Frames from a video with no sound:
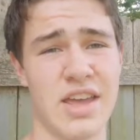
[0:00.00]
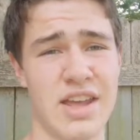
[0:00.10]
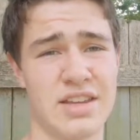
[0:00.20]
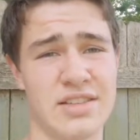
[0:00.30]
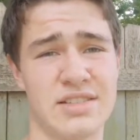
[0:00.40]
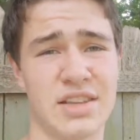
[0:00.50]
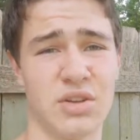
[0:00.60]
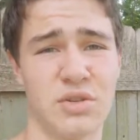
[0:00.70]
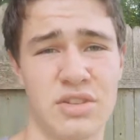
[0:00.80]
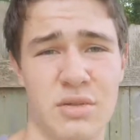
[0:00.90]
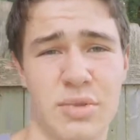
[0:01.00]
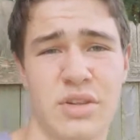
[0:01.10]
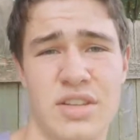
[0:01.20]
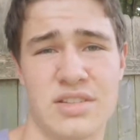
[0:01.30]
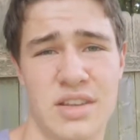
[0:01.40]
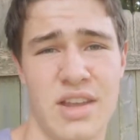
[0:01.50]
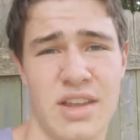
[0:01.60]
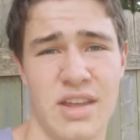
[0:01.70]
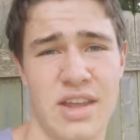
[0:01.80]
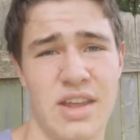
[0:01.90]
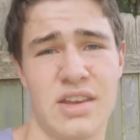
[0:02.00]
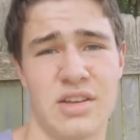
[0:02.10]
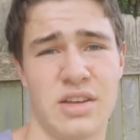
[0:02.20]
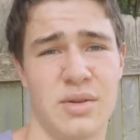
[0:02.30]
and his skills and abilities and